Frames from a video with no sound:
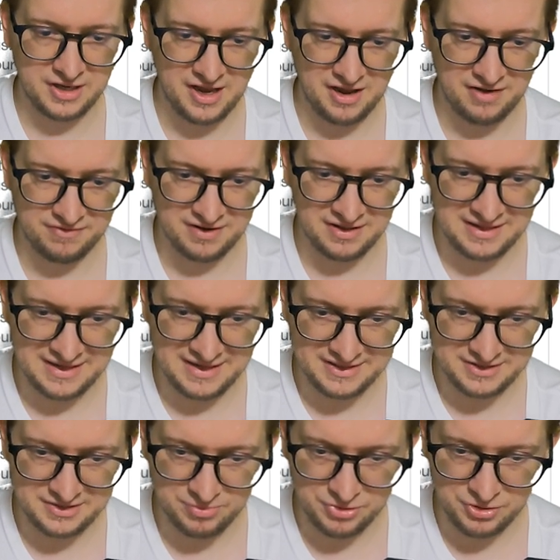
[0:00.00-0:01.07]
have
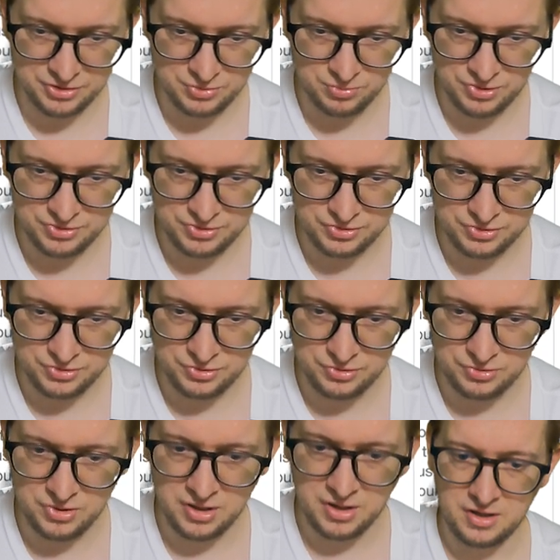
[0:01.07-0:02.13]
less, because 1 to
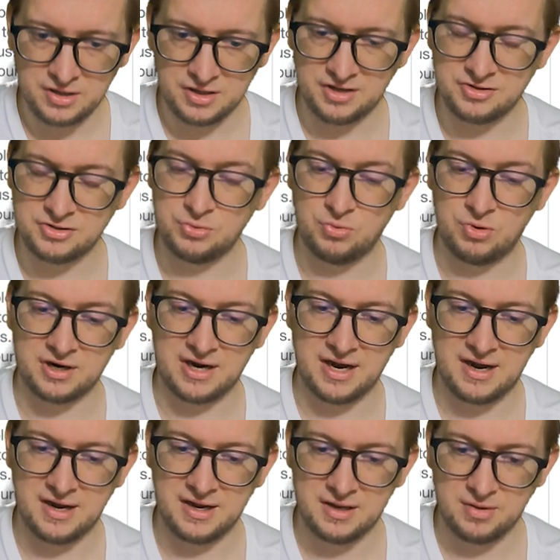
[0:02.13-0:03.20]
2 gives you 1
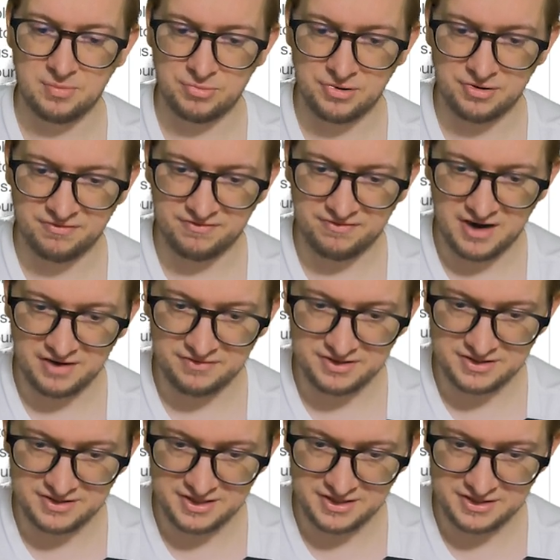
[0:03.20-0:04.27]
guy, but 5 to
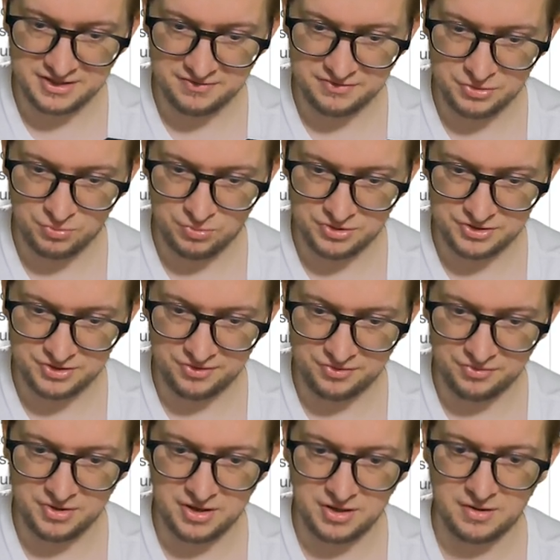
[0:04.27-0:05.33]
6 gives you 1 to
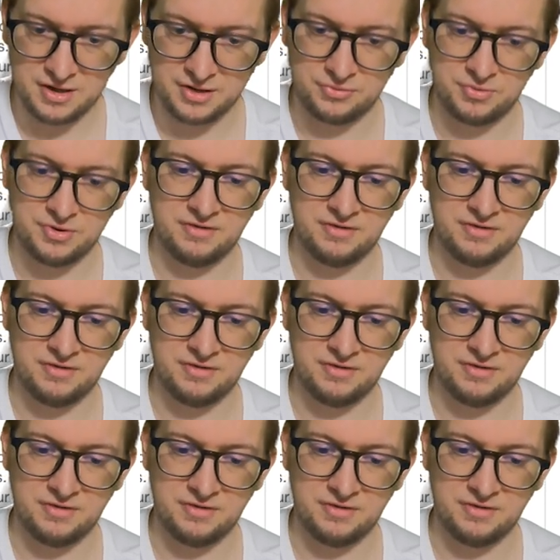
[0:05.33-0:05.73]
3, and 3